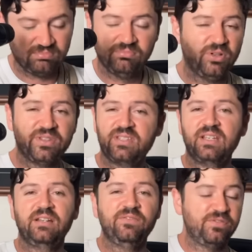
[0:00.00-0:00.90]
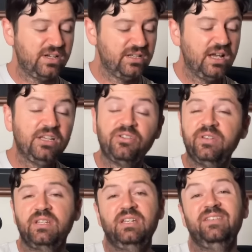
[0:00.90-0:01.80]
on the 2nd fret, now you're
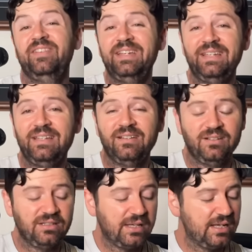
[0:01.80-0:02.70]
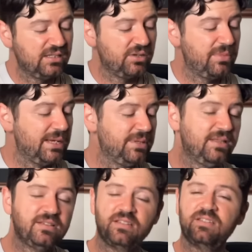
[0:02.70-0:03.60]
in the key of E. Okay, so maybe
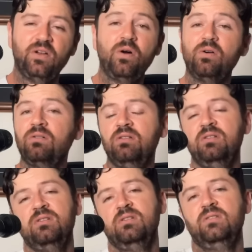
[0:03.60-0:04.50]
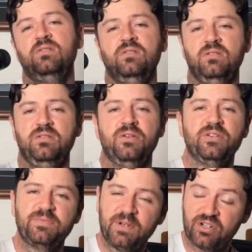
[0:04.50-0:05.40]
there's a song,
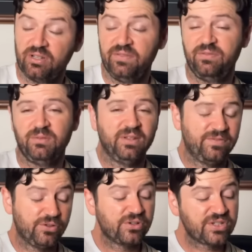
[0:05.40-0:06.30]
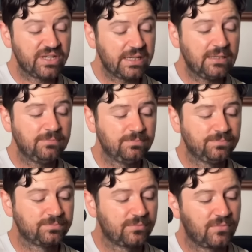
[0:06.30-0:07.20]
especially if you're a singer,
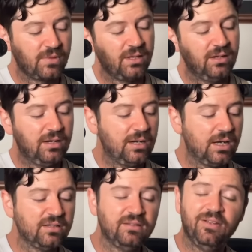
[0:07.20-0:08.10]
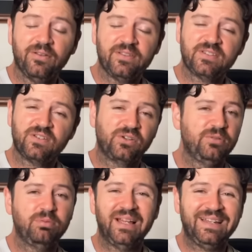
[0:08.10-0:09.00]
there's a song
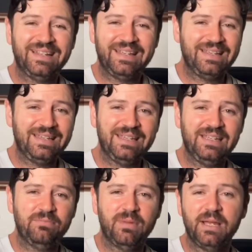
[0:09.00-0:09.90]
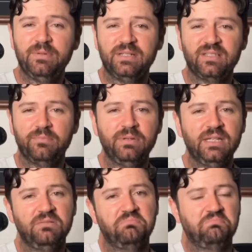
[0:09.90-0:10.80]
you play in E, maybe it's a
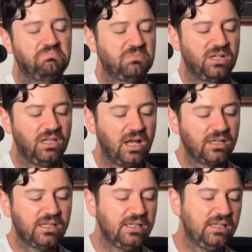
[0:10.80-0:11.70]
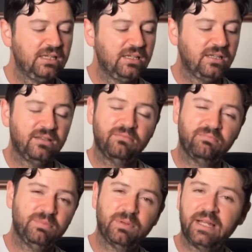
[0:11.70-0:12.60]
bit clunky in
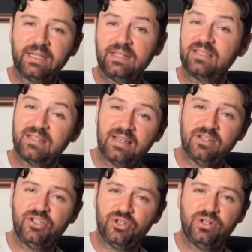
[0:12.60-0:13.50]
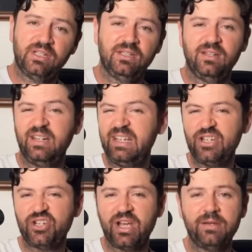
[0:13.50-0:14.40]
playing in standard tuning in an
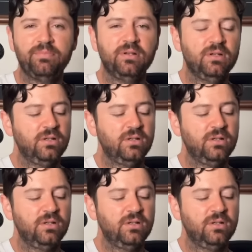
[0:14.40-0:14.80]
E shape,